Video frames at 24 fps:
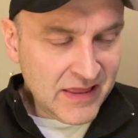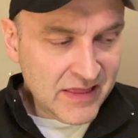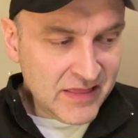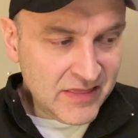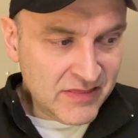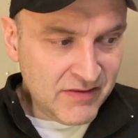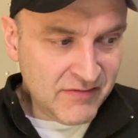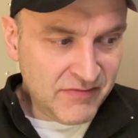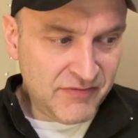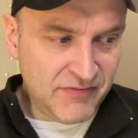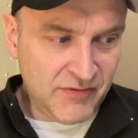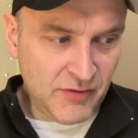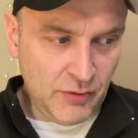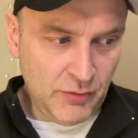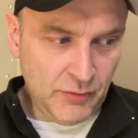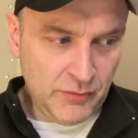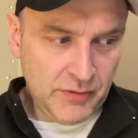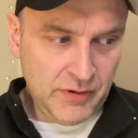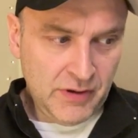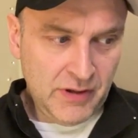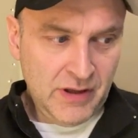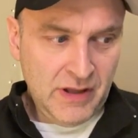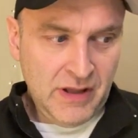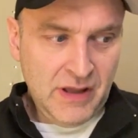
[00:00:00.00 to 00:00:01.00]
the
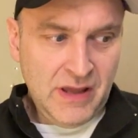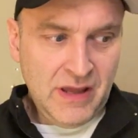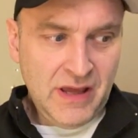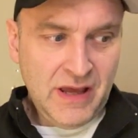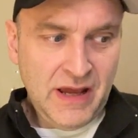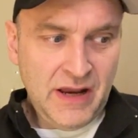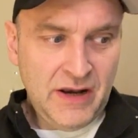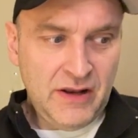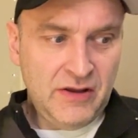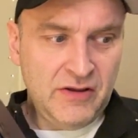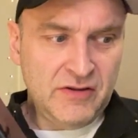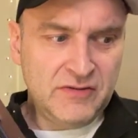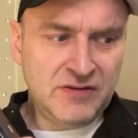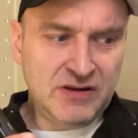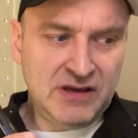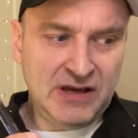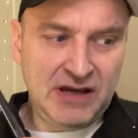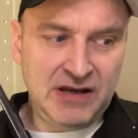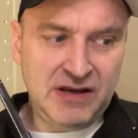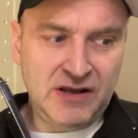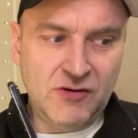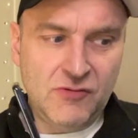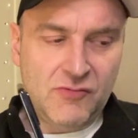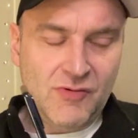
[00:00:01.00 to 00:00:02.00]
phone. And also
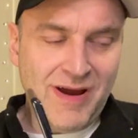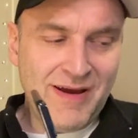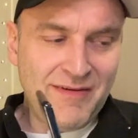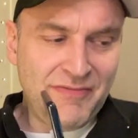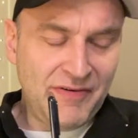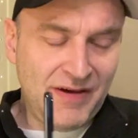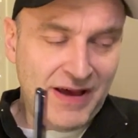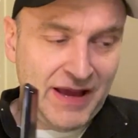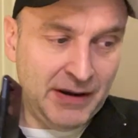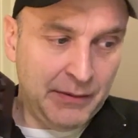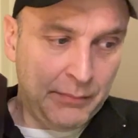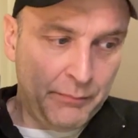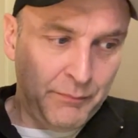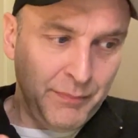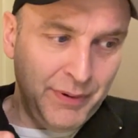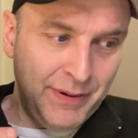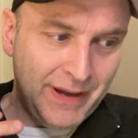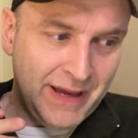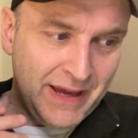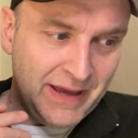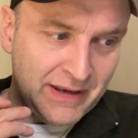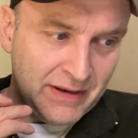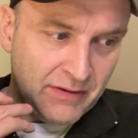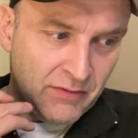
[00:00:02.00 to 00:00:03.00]
getting graphite
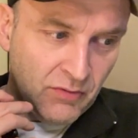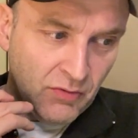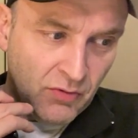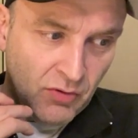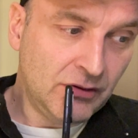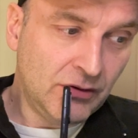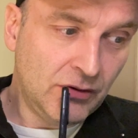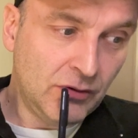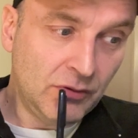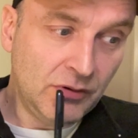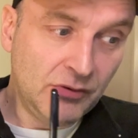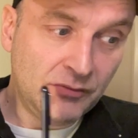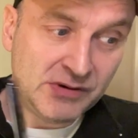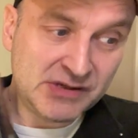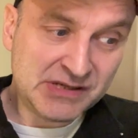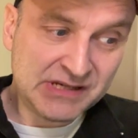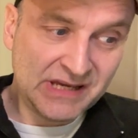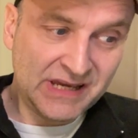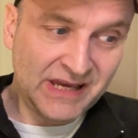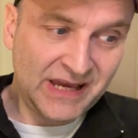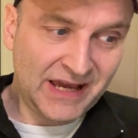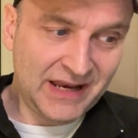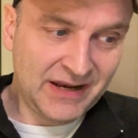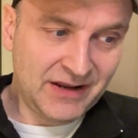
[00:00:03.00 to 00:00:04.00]
pad, only which
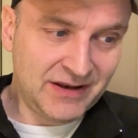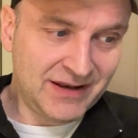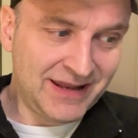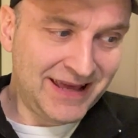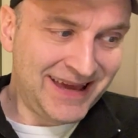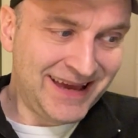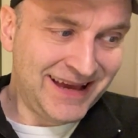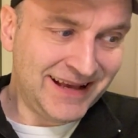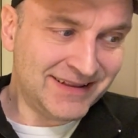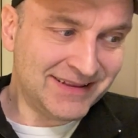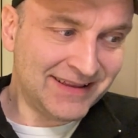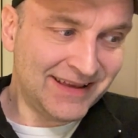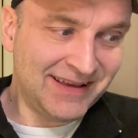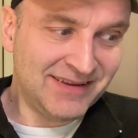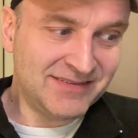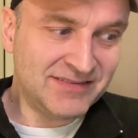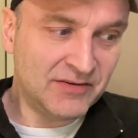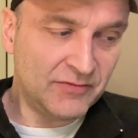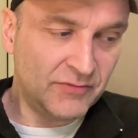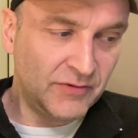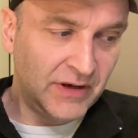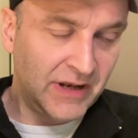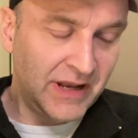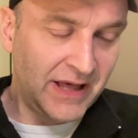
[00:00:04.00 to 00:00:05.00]
cannot act as
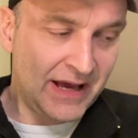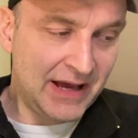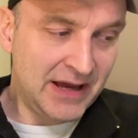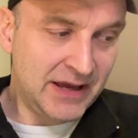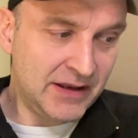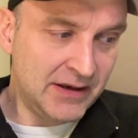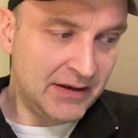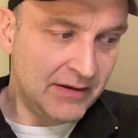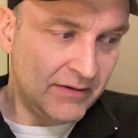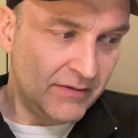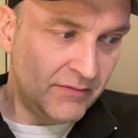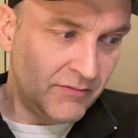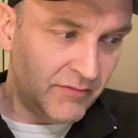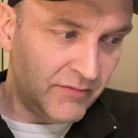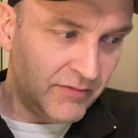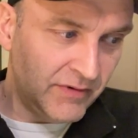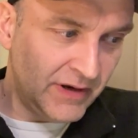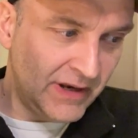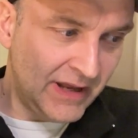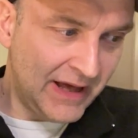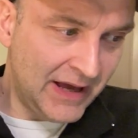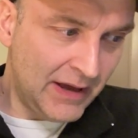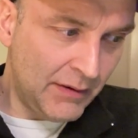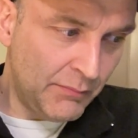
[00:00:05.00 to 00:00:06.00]
a
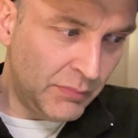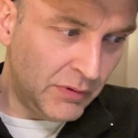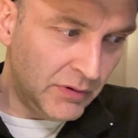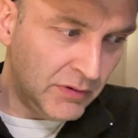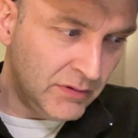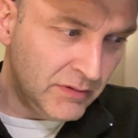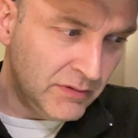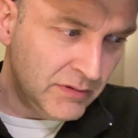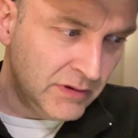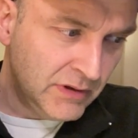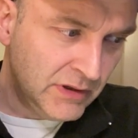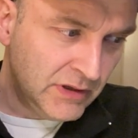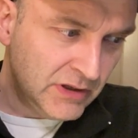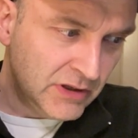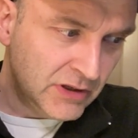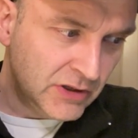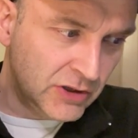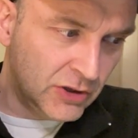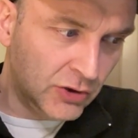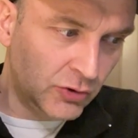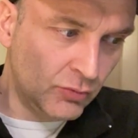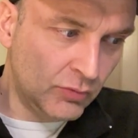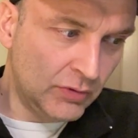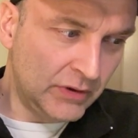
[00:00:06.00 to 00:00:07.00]
reliable
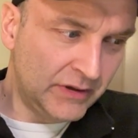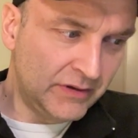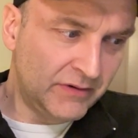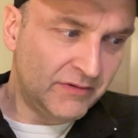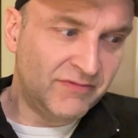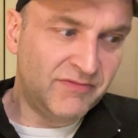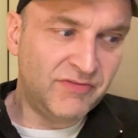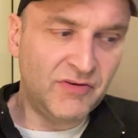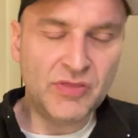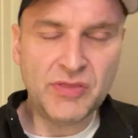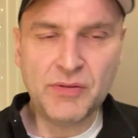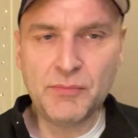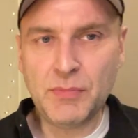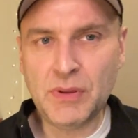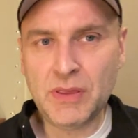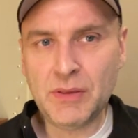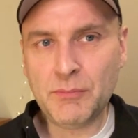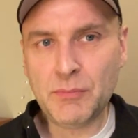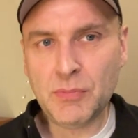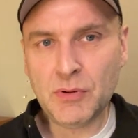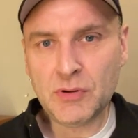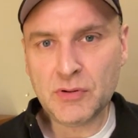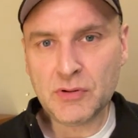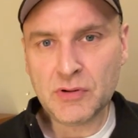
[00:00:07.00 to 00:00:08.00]
coolant for the
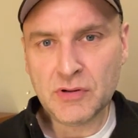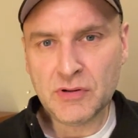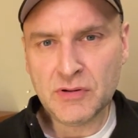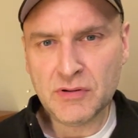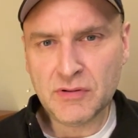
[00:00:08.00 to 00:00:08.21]
motherboard.